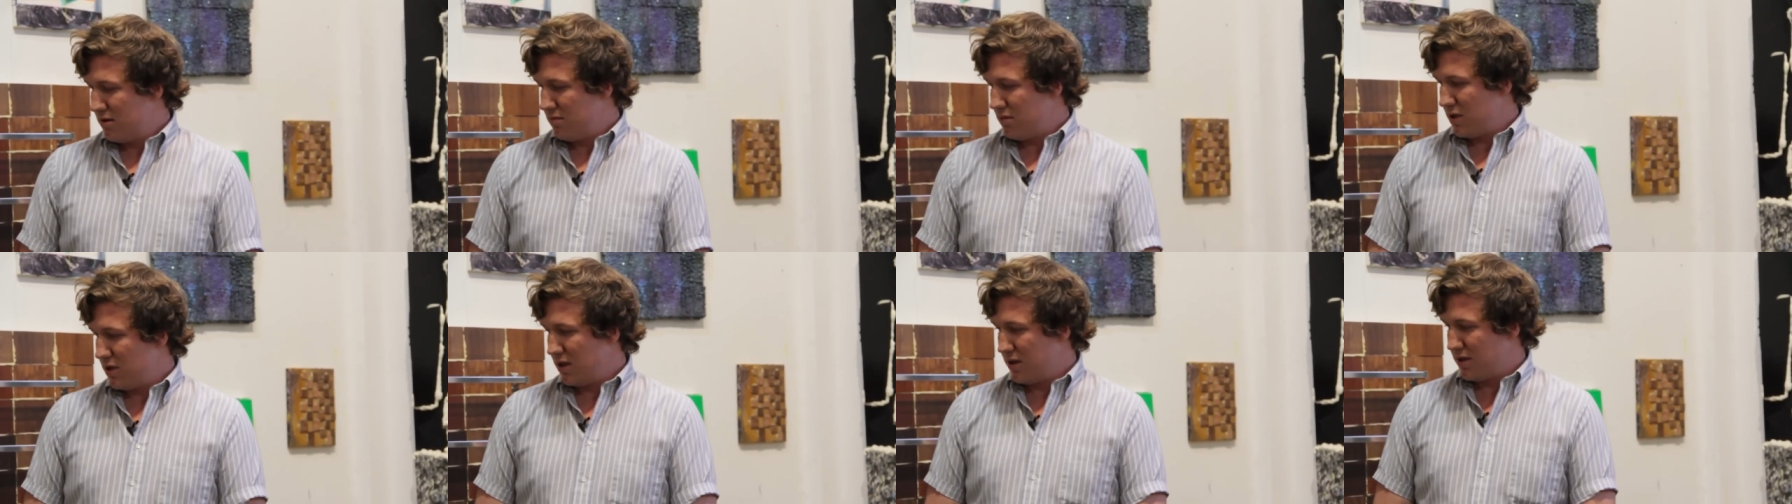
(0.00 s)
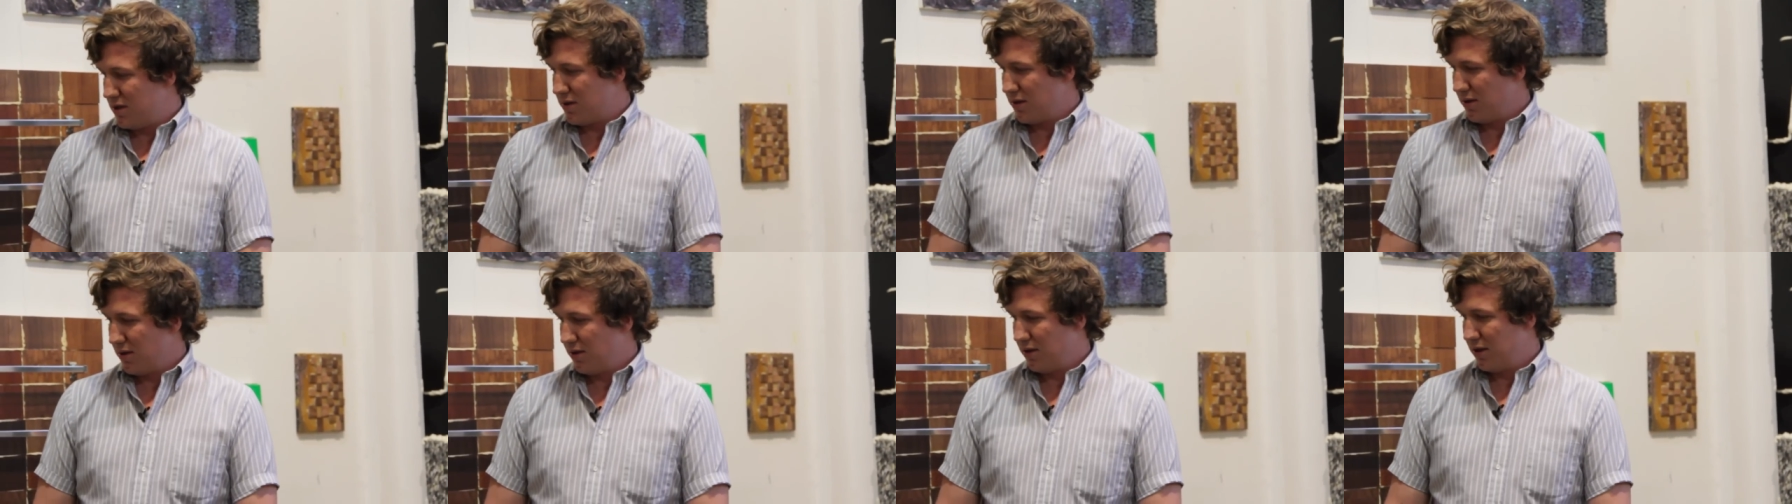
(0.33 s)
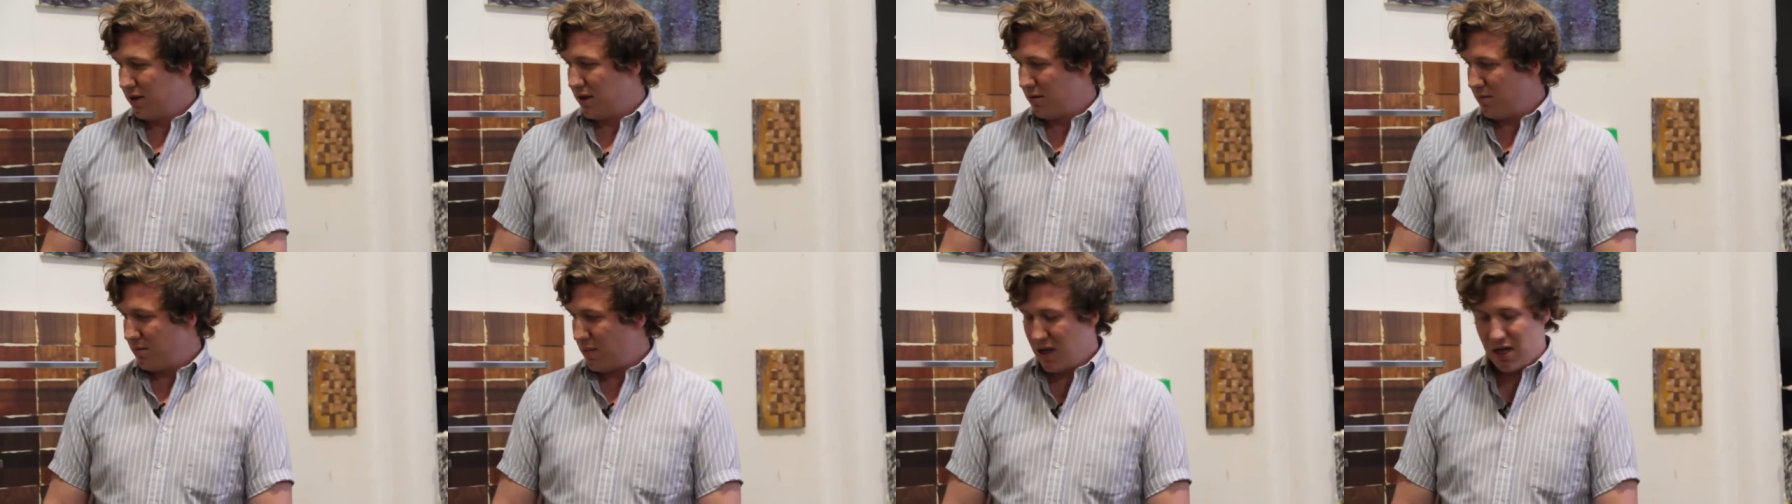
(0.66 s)
pencil
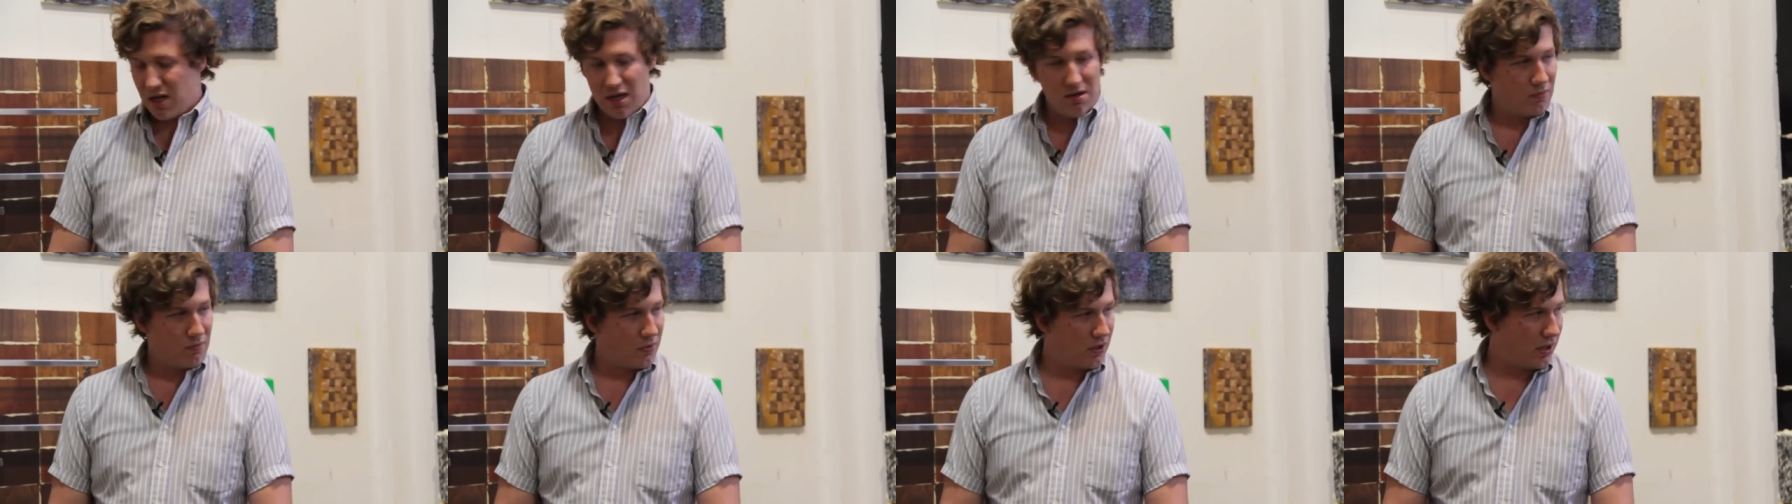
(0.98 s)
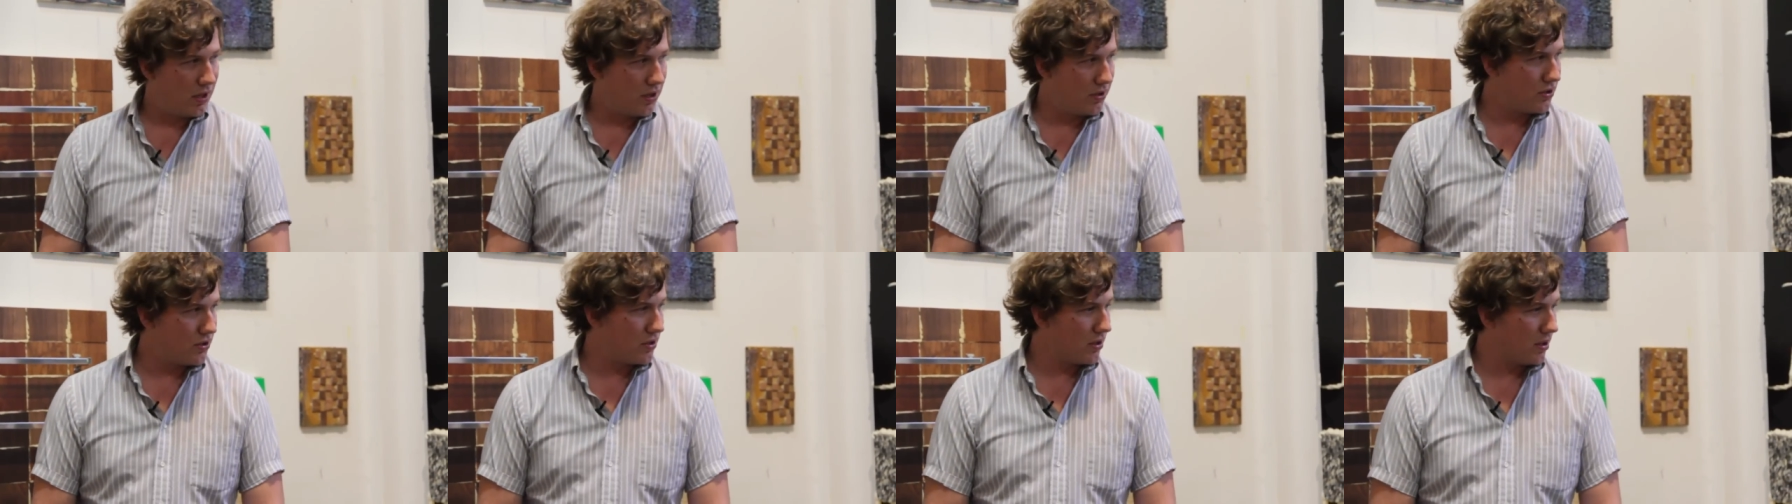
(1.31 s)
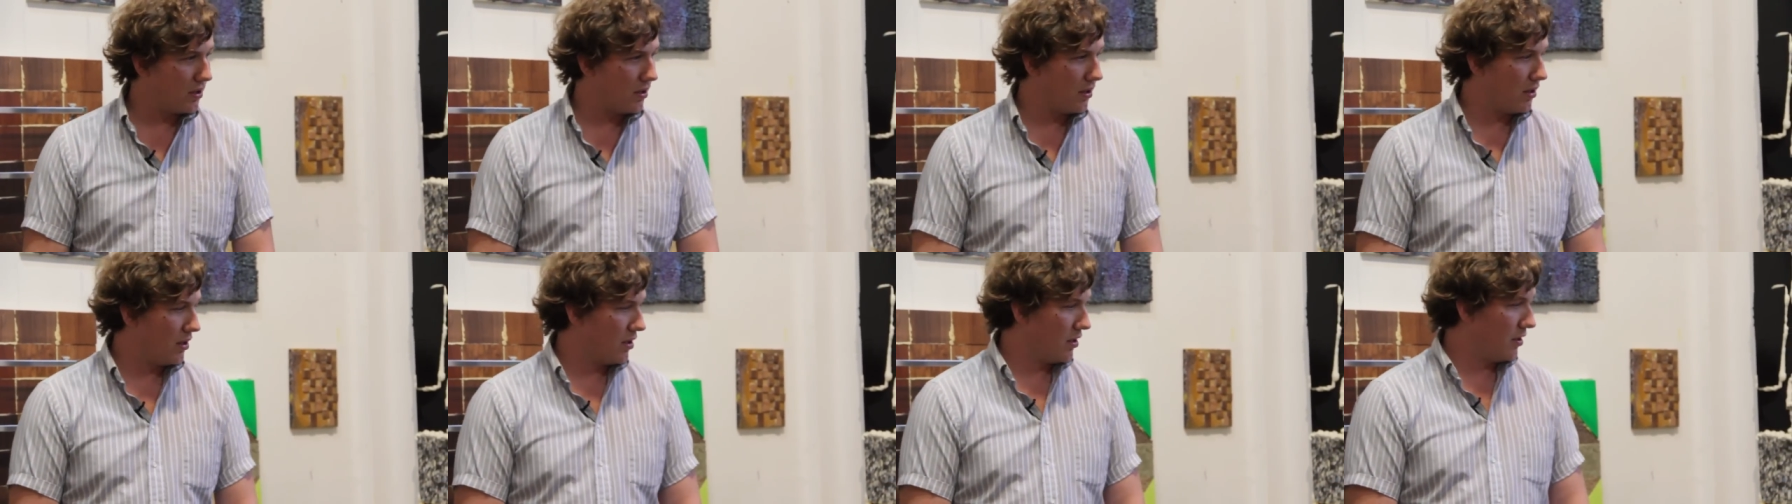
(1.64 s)
and a paintbrush. And